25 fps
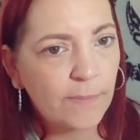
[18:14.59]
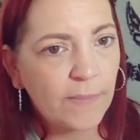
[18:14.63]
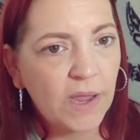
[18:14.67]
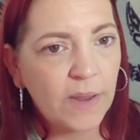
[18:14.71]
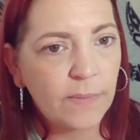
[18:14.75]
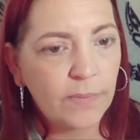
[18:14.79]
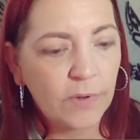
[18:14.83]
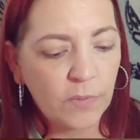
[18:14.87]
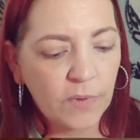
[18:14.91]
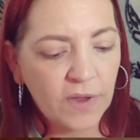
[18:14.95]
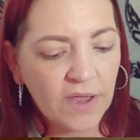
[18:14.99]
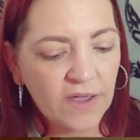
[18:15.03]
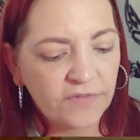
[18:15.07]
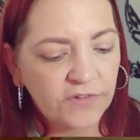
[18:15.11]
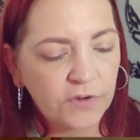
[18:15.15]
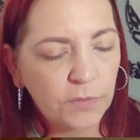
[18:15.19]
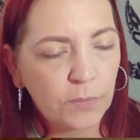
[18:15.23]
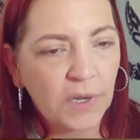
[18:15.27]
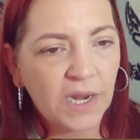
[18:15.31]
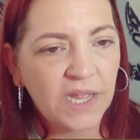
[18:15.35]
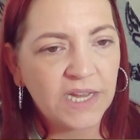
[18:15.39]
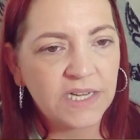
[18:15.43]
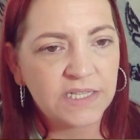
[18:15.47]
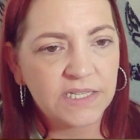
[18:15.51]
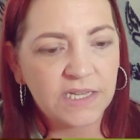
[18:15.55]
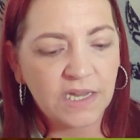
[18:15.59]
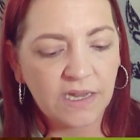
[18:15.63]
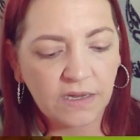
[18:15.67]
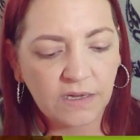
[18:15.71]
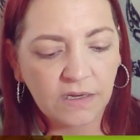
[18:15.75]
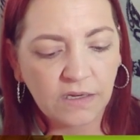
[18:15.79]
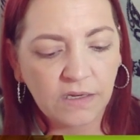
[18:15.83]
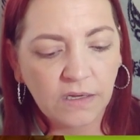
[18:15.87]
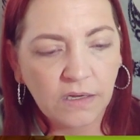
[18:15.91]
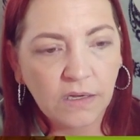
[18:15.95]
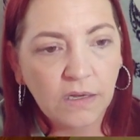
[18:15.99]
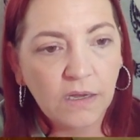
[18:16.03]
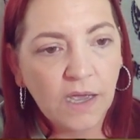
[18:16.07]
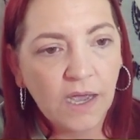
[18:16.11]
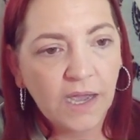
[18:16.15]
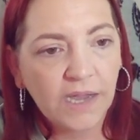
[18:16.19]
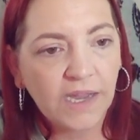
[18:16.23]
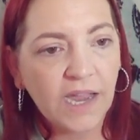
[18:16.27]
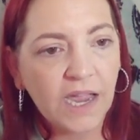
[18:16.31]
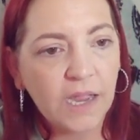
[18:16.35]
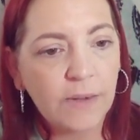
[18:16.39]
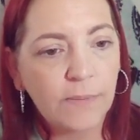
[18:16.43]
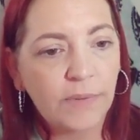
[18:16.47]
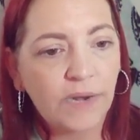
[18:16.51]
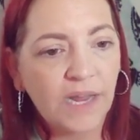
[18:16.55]
Maybe we have to place it,
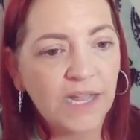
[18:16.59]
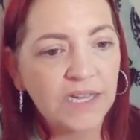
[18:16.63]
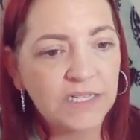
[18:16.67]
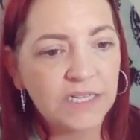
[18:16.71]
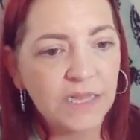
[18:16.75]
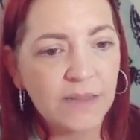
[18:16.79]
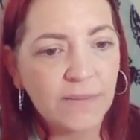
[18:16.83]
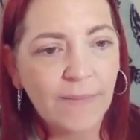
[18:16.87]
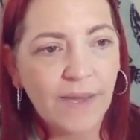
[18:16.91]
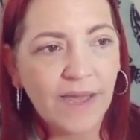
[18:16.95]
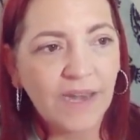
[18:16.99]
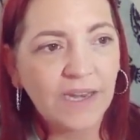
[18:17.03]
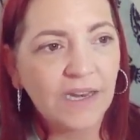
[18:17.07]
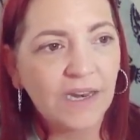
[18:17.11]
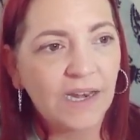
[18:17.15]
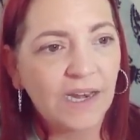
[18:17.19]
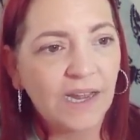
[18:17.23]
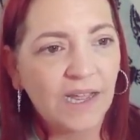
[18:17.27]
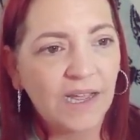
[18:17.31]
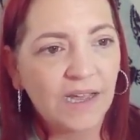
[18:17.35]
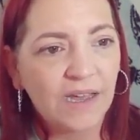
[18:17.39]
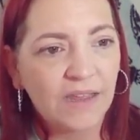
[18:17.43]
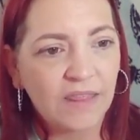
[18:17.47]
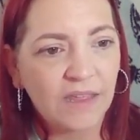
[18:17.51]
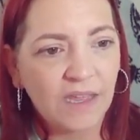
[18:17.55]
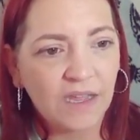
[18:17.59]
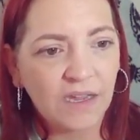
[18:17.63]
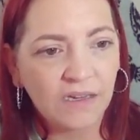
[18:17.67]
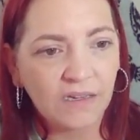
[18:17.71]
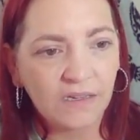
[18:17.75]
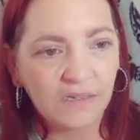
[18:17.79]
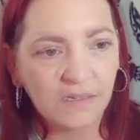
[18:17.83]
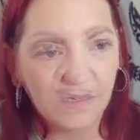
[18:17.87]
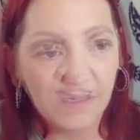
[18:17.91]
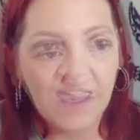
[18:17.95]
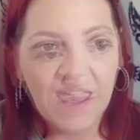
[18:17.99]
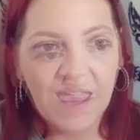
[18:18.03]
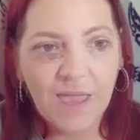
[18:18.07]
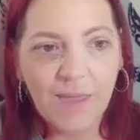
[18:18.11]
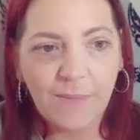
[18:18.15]
again, place it manually, I think.